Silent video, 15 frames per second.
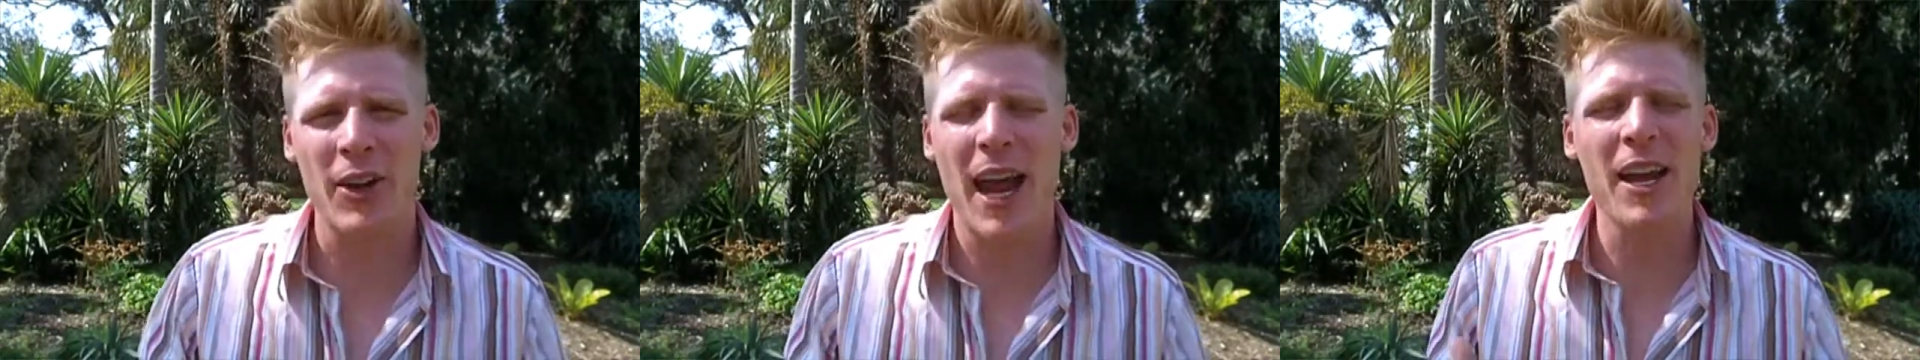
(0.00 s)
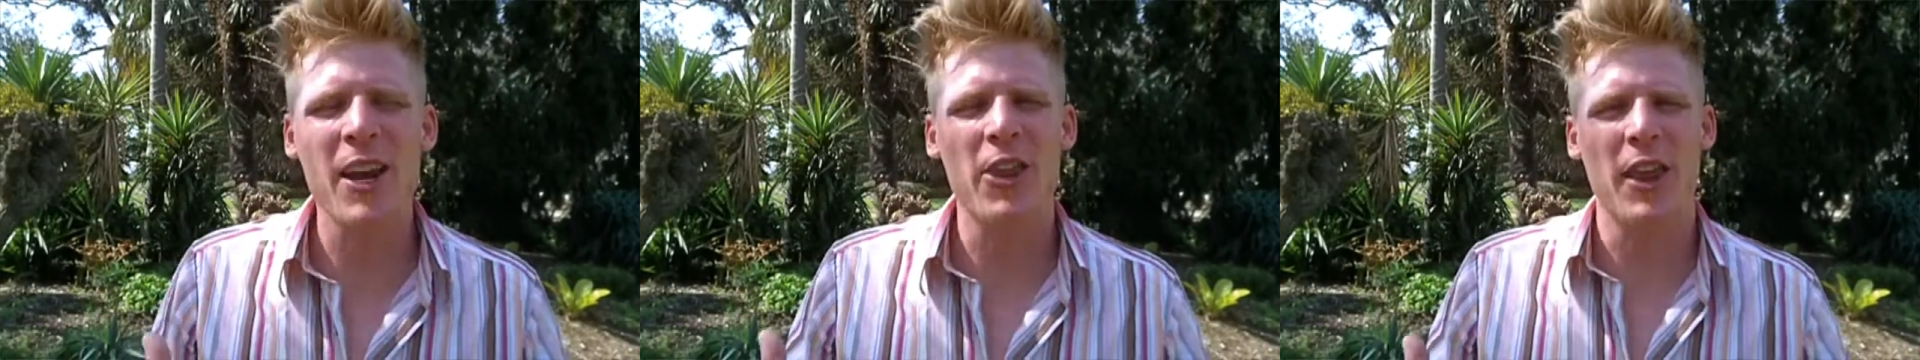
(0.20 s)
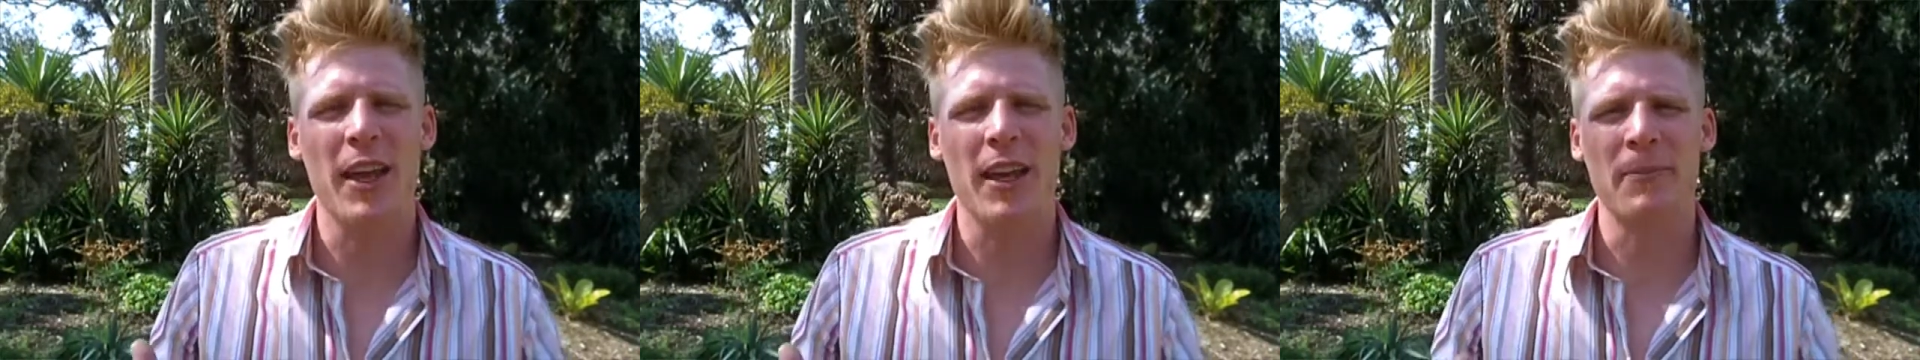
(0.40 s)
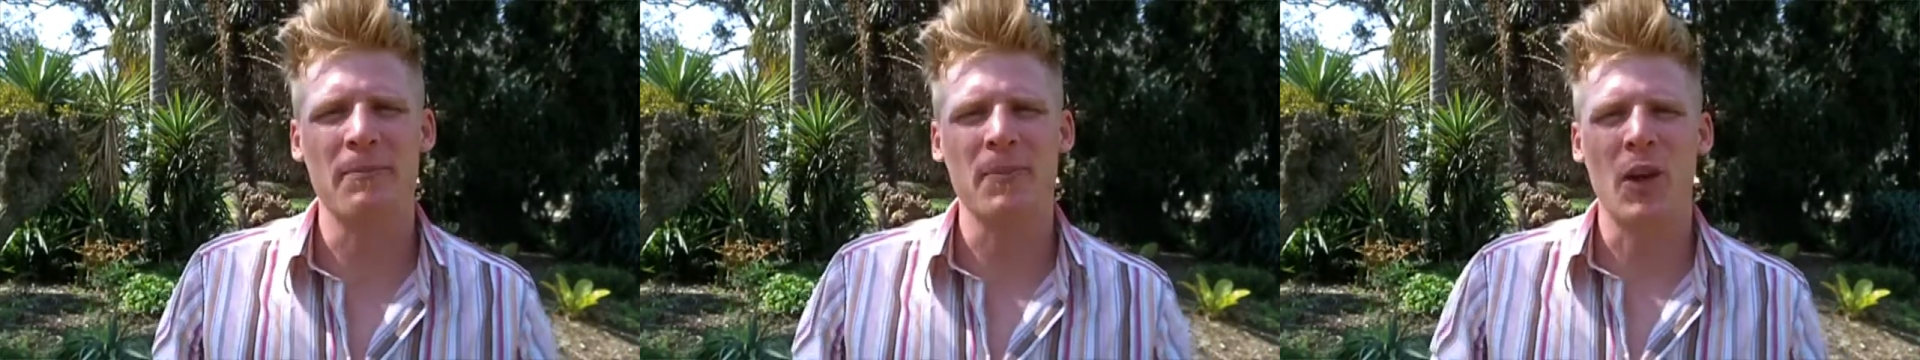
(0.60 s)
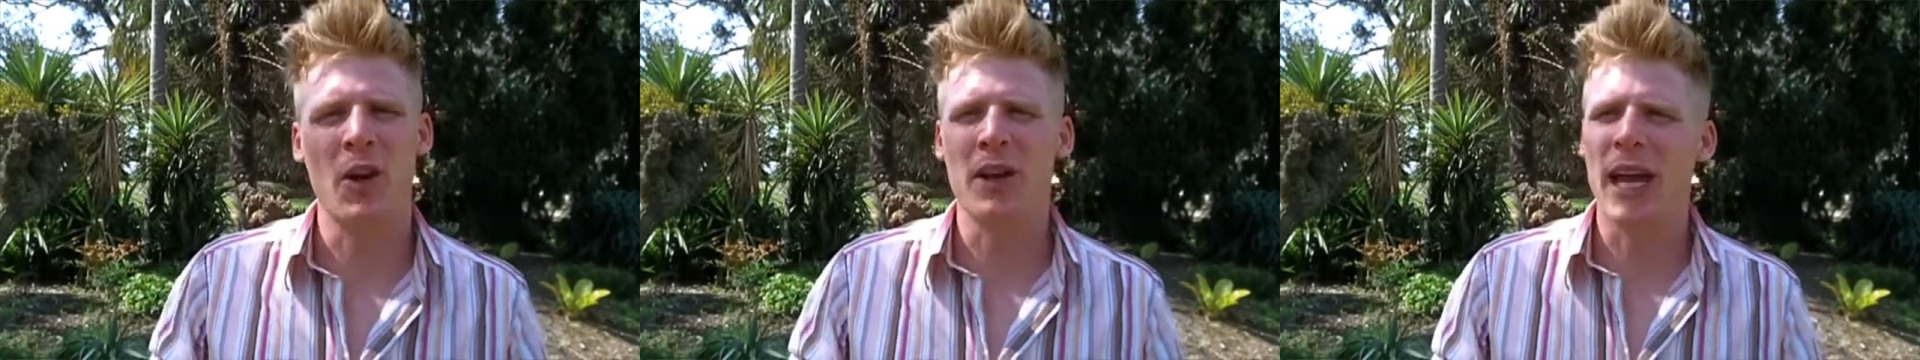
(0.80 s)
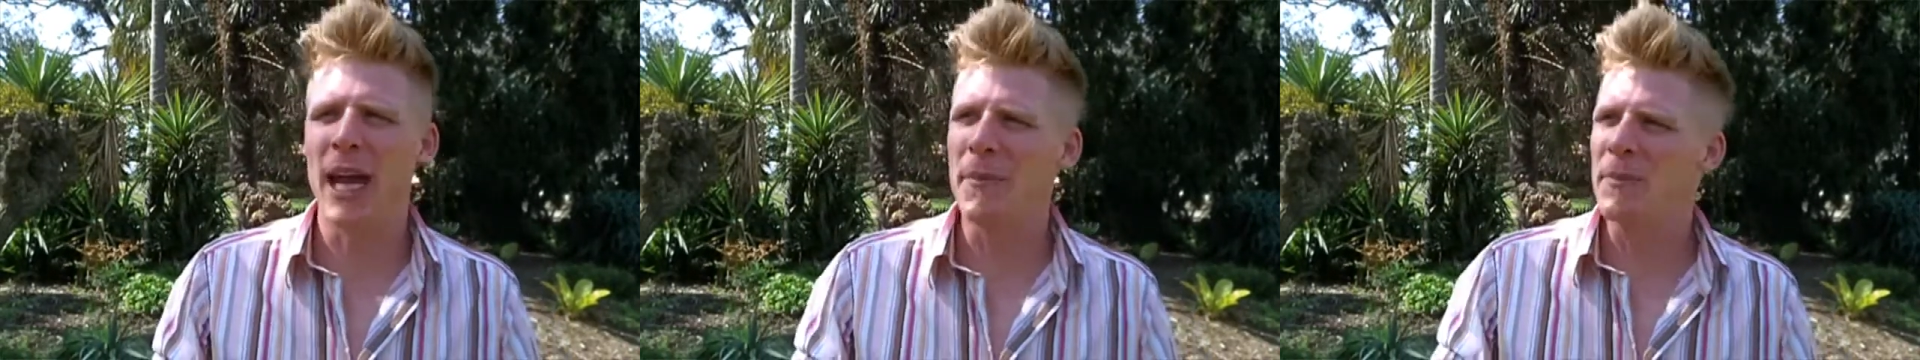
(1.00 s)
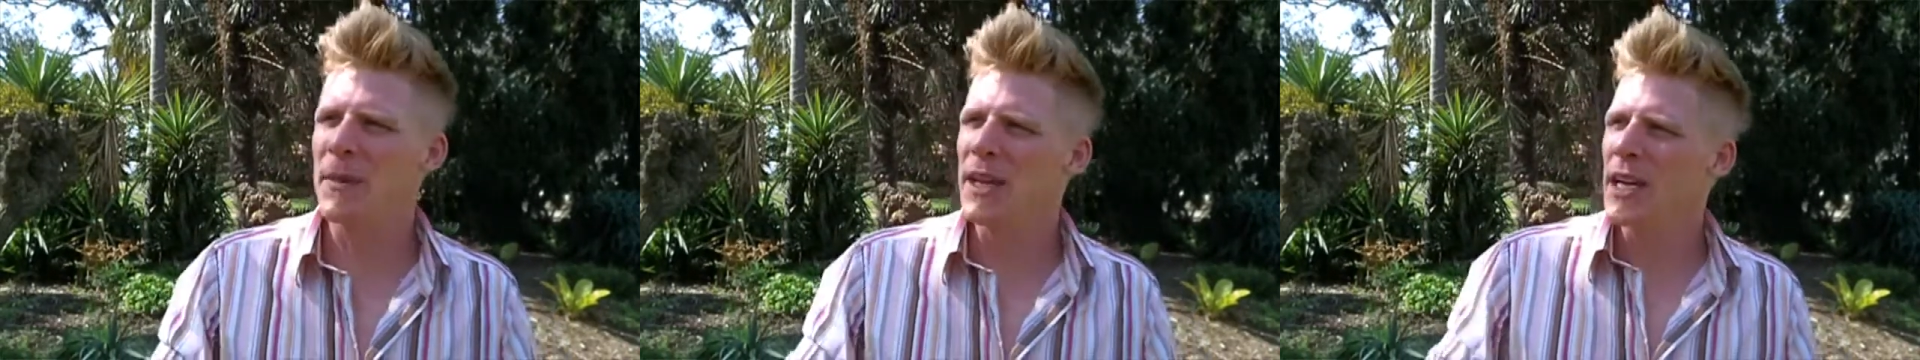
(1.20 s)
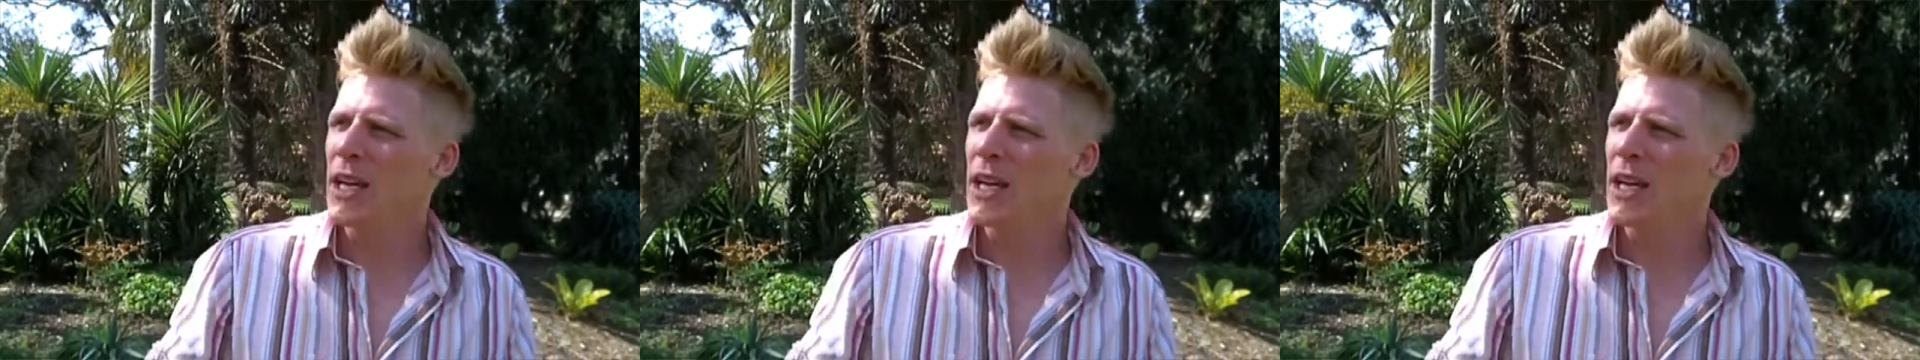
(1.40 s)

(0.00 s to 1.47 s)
on anything, okay?